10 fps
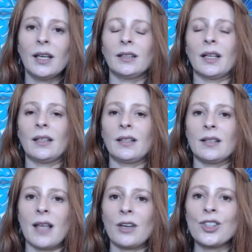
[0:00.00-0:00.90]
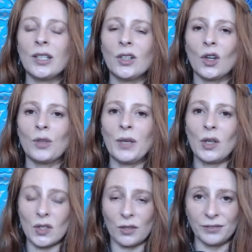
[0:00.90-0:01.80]
that it is actually not
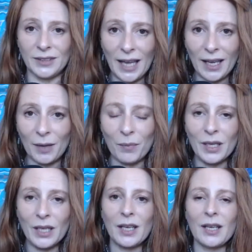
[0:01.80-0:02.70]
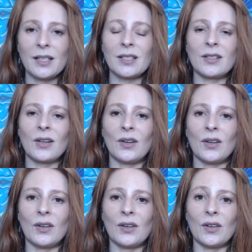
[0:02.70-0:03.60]
because of them.
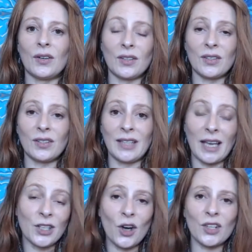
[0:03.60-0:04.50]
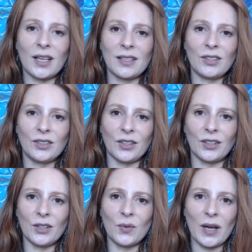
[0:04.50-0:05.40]
So they know that,
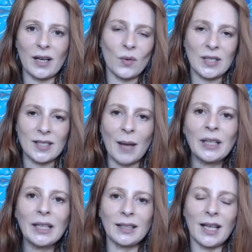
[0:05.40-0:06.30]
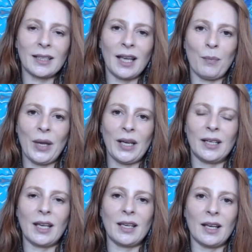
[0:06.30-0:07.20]
when something like that happens,
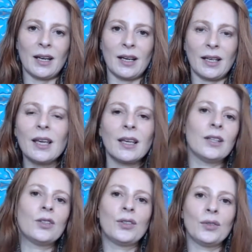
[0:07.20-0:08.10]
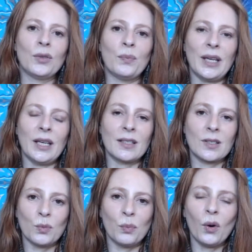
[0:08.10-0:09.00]
they can kick into being a
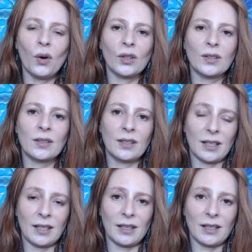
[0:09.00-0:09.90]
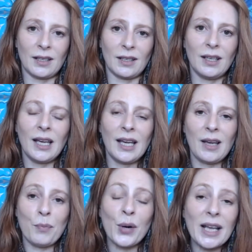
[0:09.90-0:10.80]
support
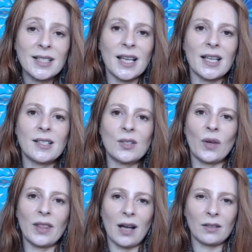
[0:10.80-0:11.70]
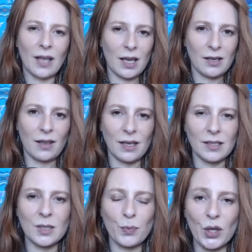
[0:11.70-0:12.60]
presence without taking
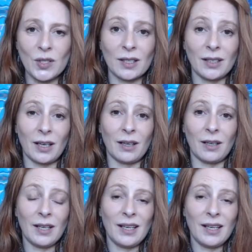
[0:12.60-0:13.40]
things personally, and